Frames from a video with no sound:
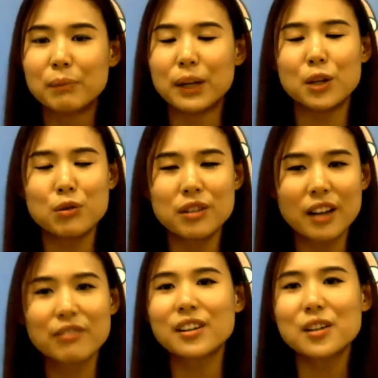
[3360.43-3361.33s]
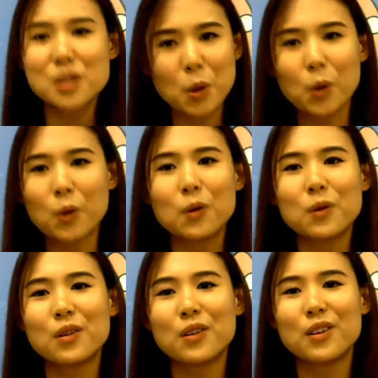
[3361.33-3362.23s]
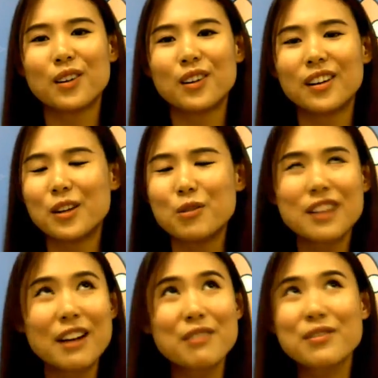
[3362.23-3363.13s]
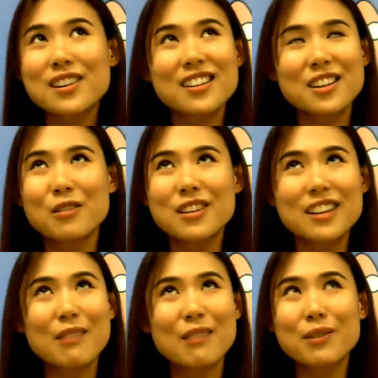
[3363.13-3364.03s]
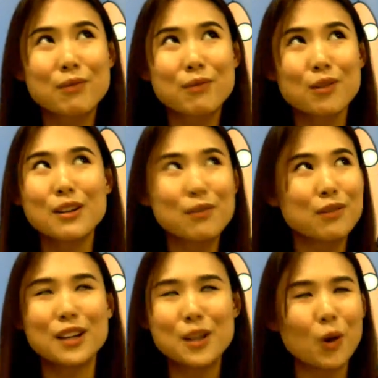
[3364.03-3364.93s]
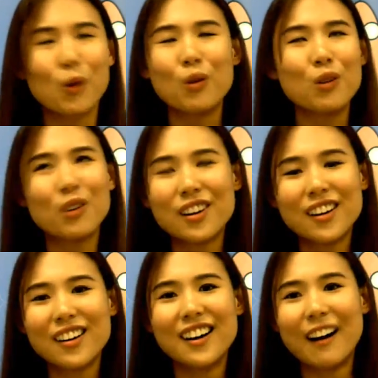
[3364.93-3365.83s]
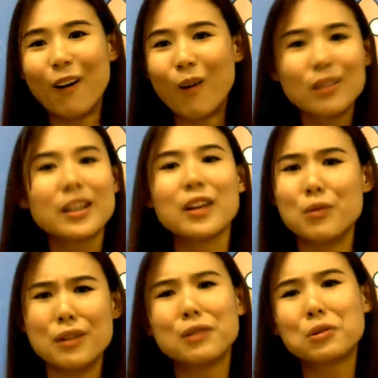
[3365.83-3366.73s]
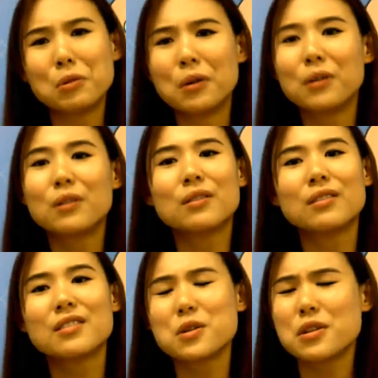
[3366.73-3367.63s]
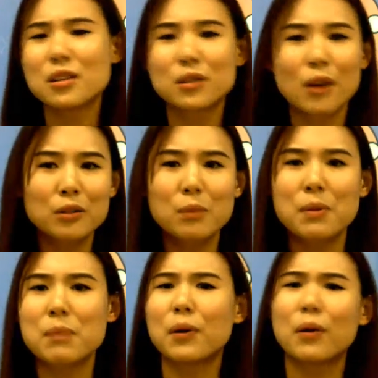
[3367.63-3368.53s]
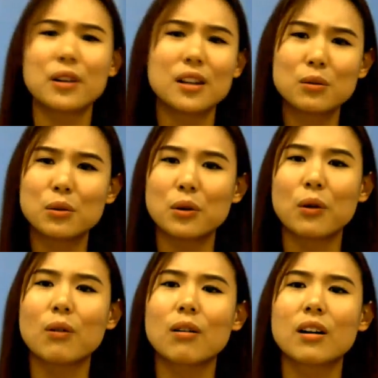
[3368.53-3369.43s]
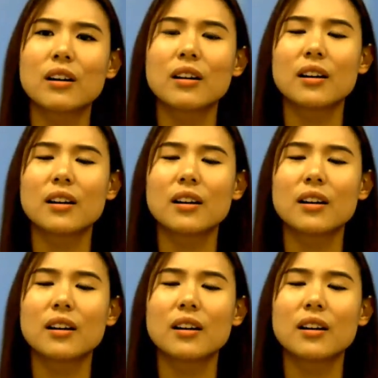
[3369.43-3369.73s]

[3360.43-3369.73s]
but you never know, you will never fully know all that you need to know. So you need to talk to people, you need to do your homework,